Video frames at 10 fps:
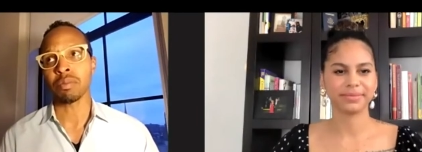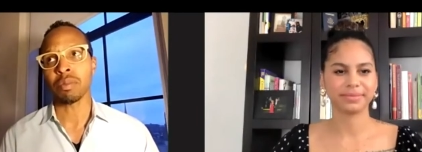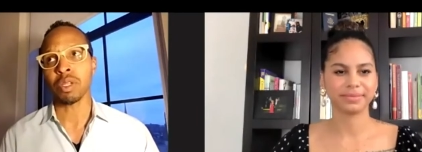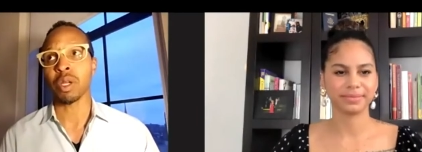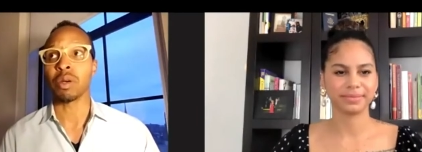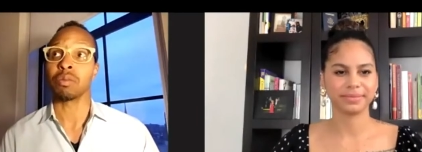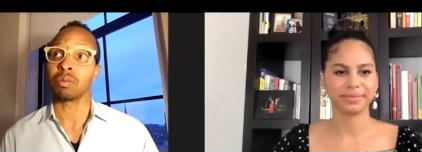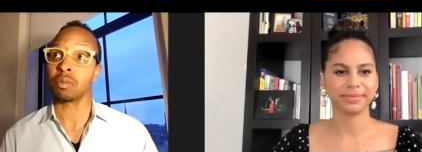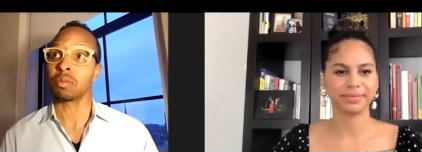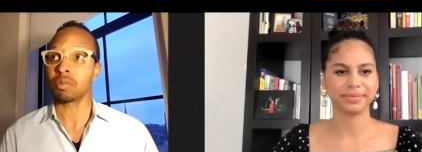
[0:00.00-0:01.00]
Speaker 1: you know,
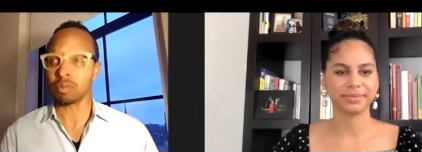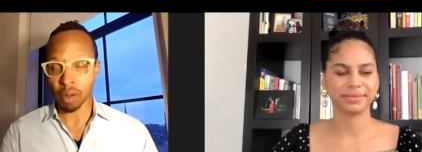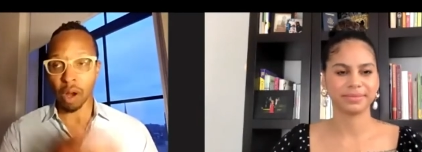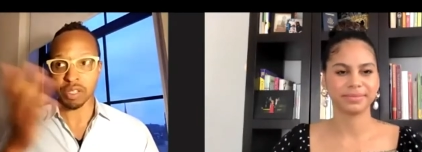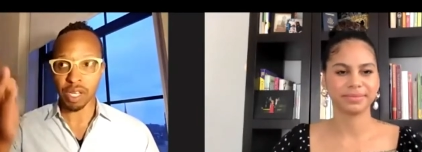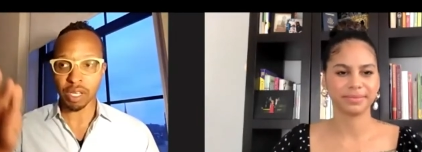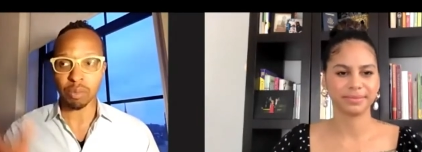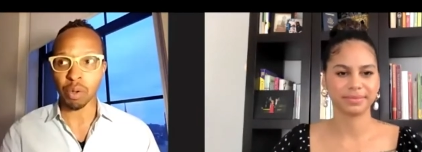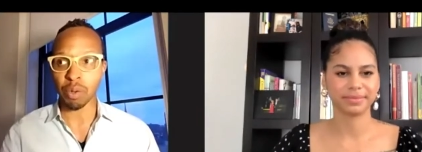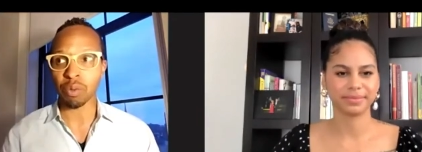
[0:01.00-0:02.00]
our second
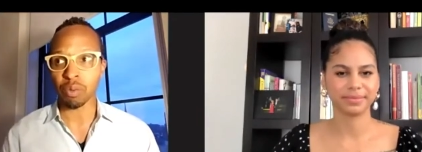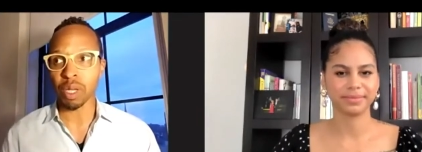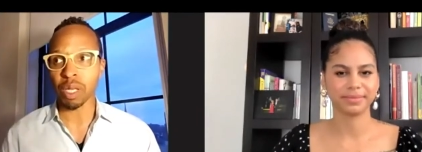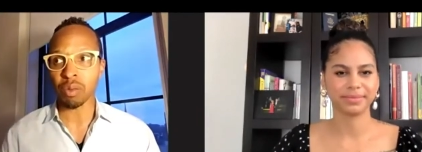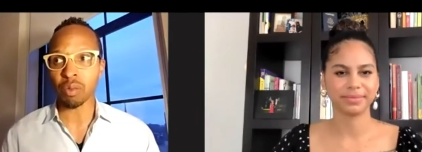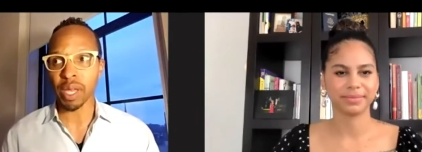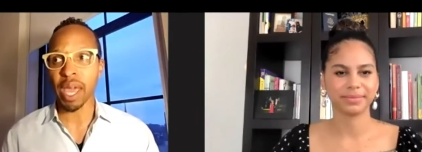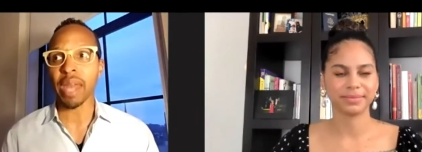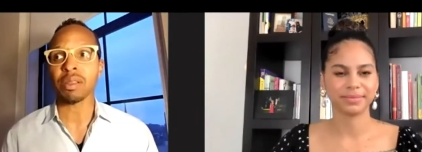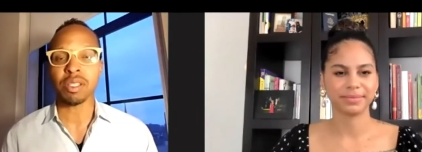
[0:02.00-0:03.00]
boat, we we
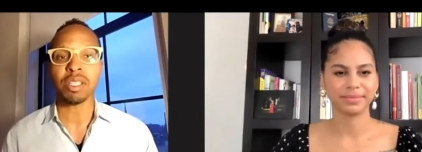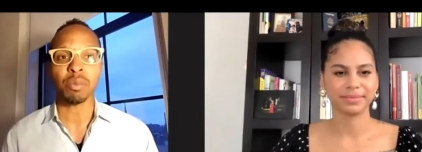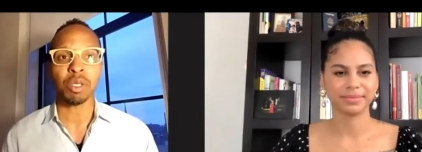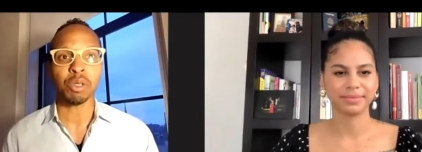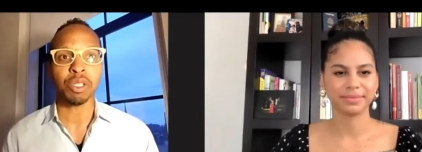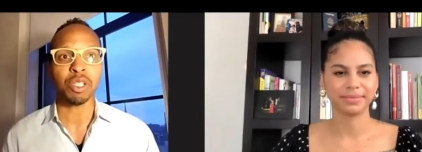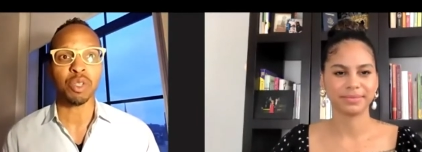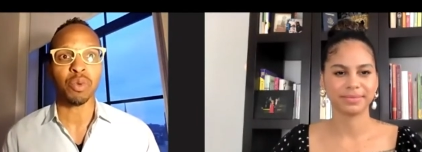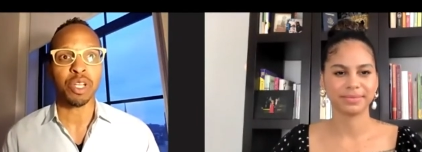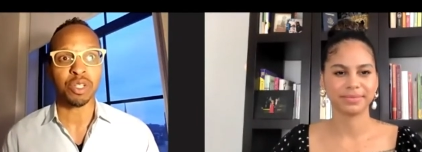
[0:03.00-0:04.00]
had a similar
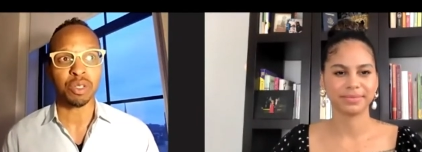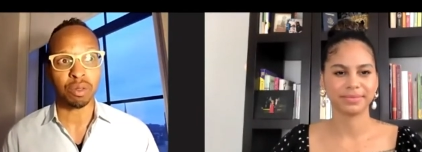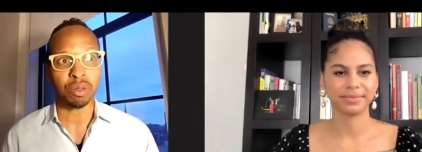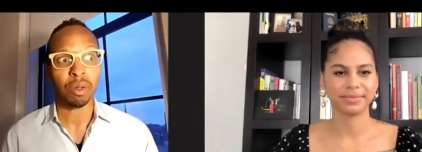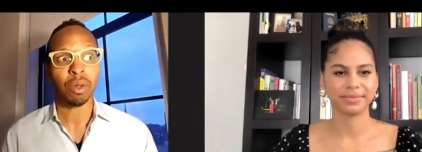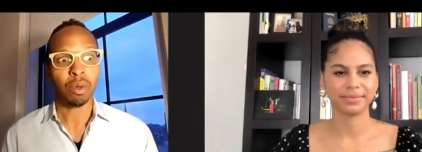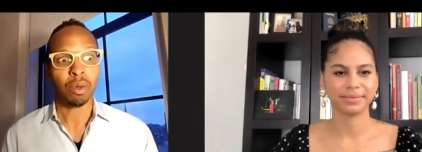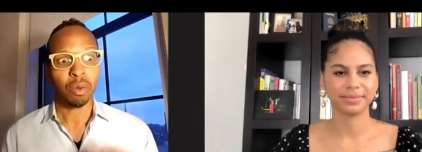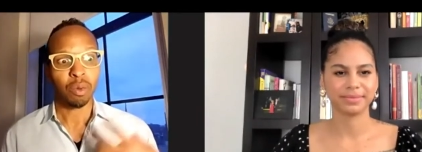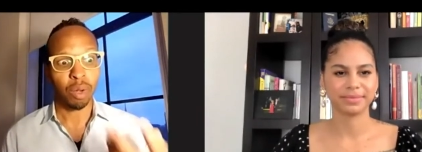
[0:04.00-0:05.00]
situation
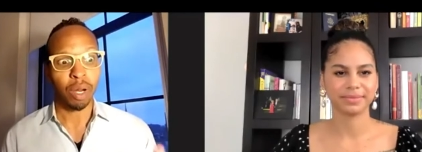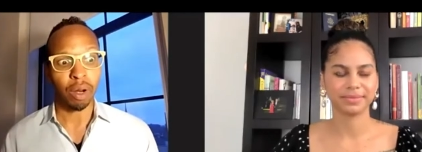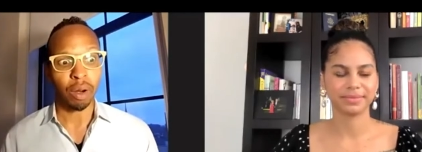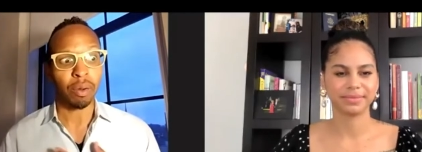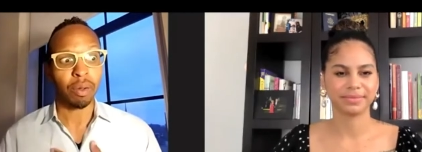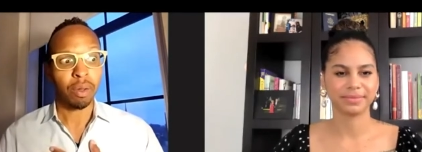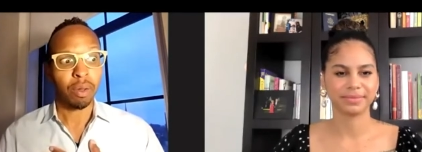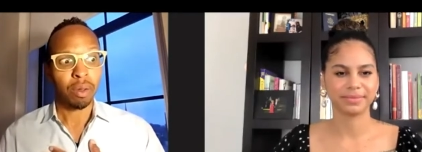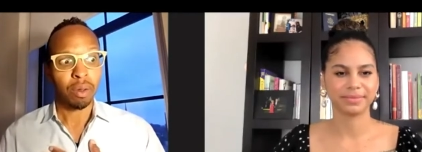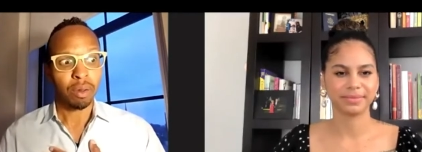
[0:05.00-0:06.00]
where
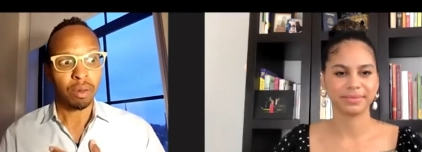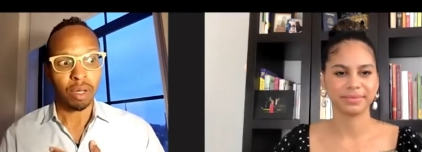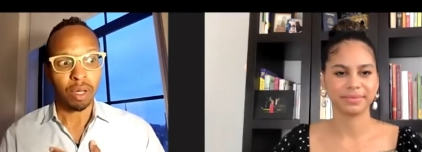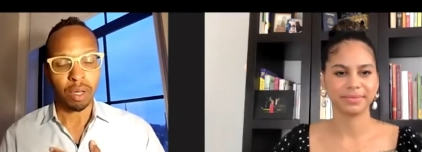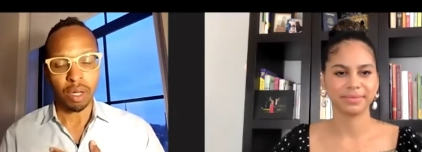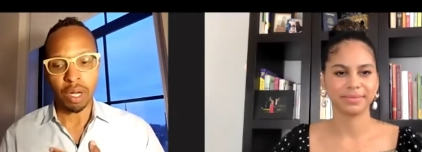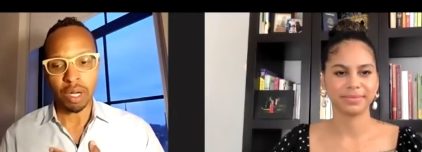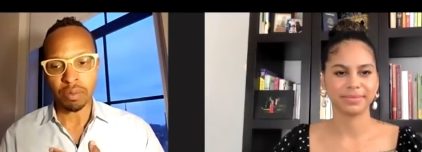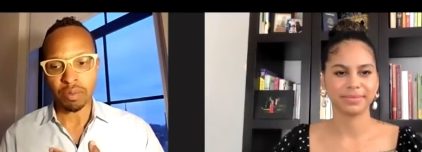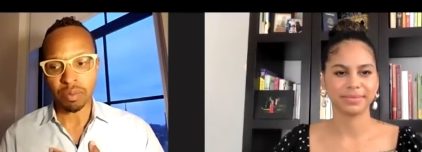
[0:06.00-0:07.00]
the
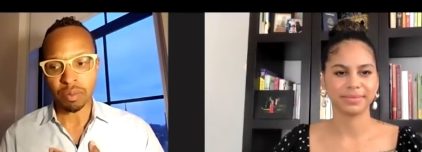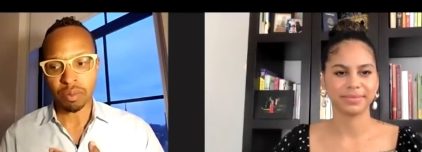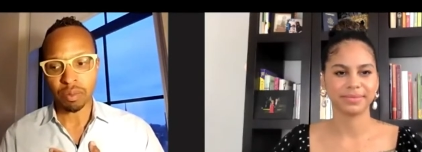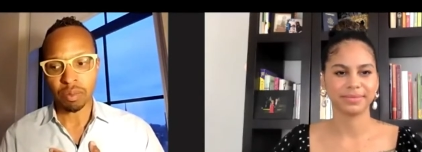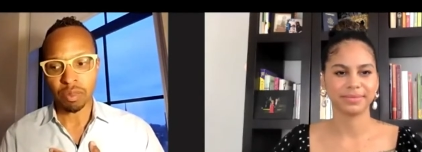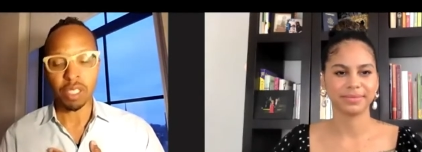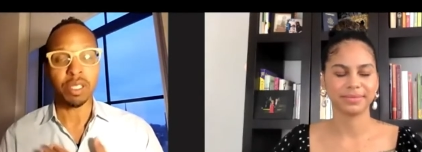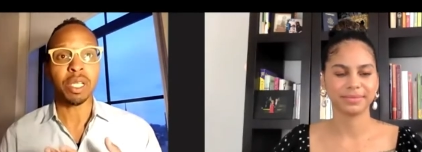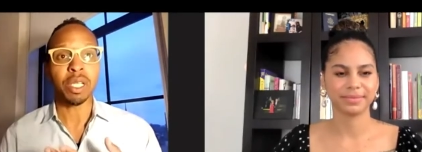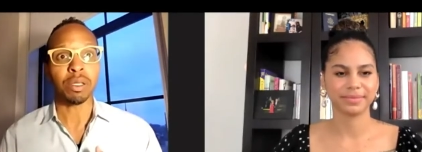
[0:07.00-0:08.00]
um, the
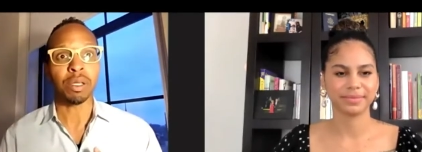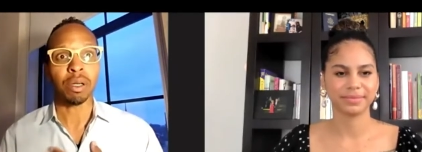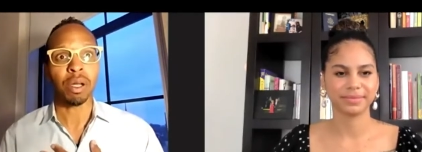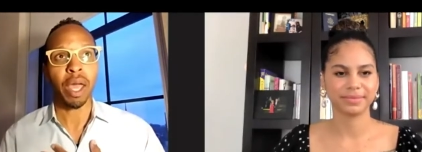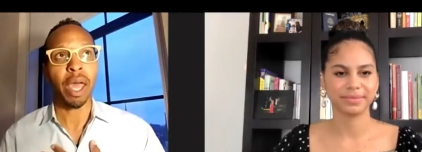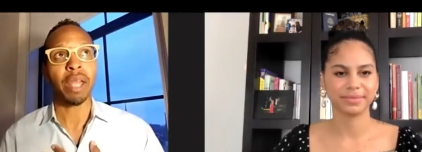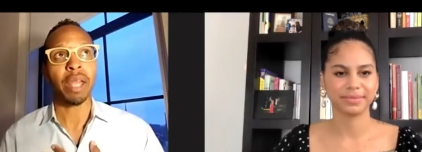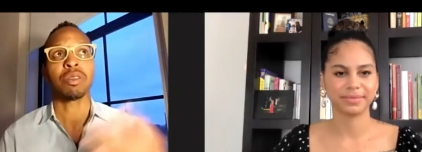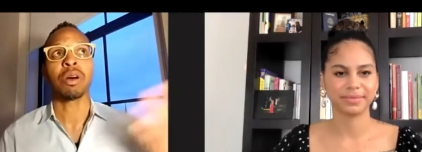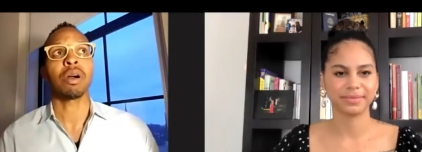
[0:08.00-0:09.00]
dealer had
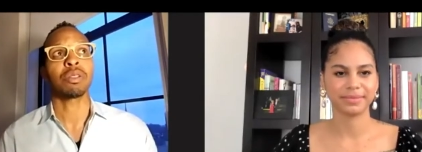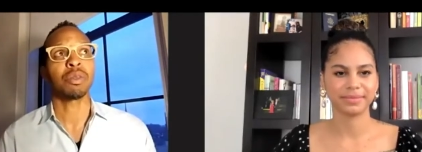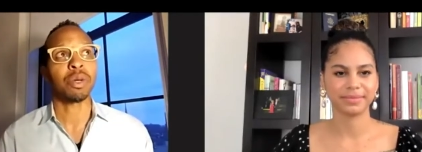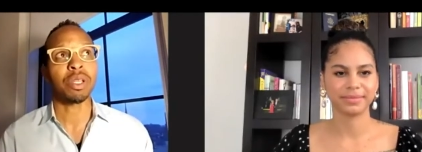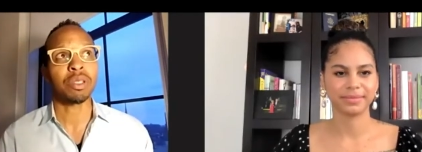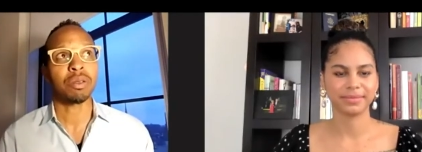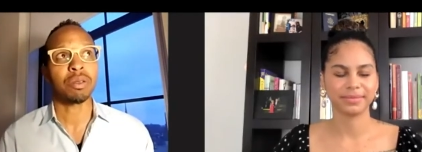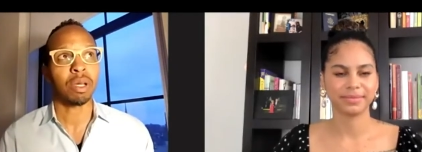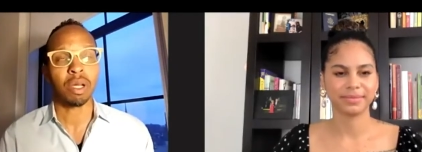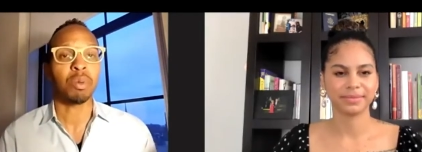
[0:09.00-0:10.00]
talked to us
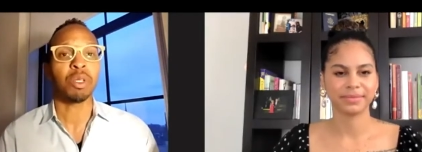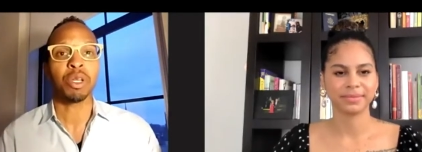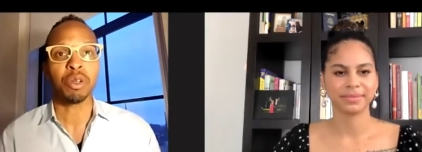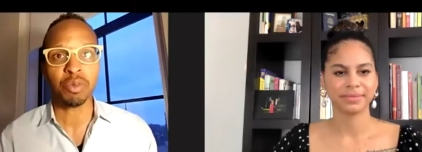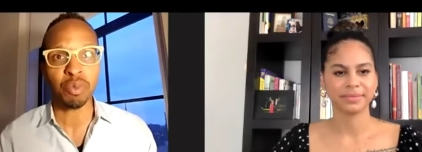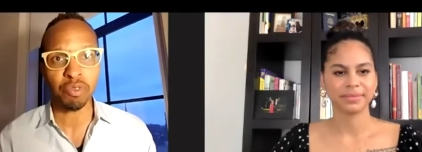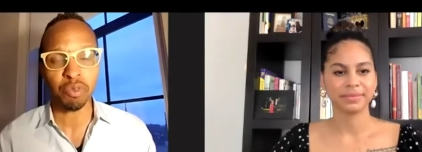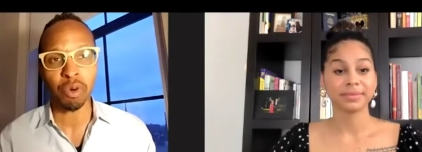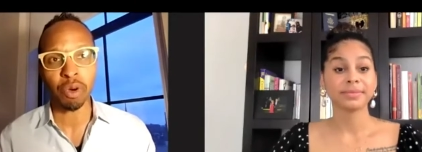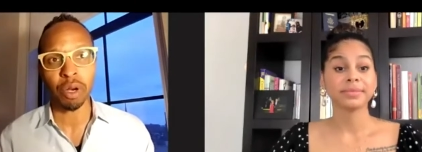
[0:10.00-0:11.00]
a couple of years
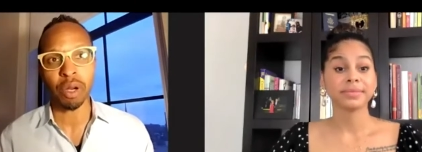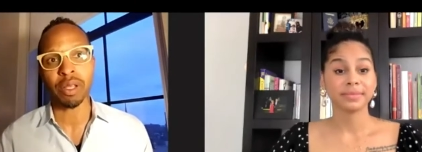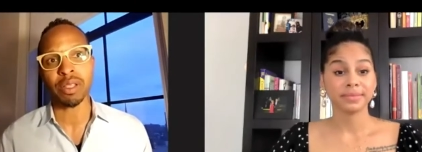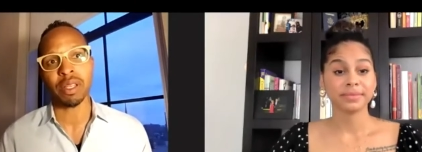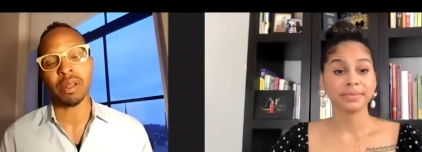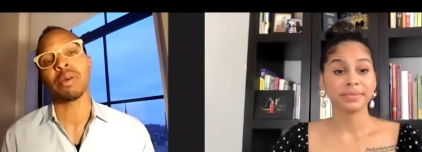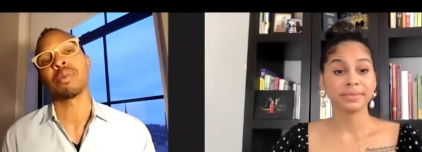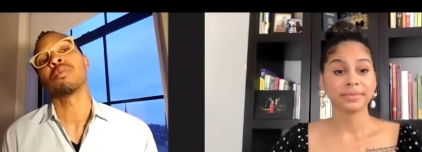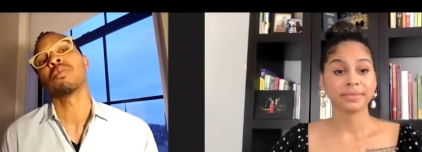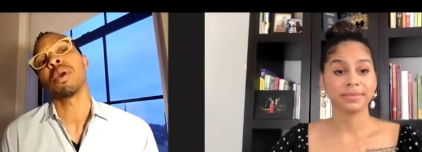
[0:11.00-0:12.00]
before and said, oh,
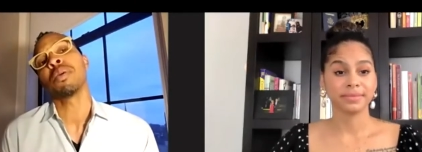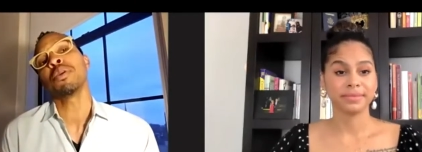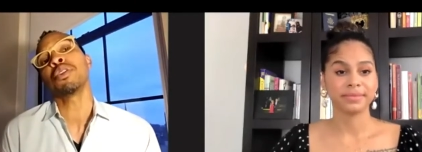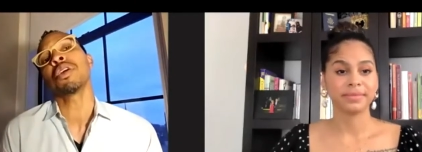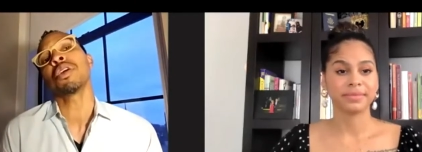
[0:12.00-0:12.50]
maybe you should think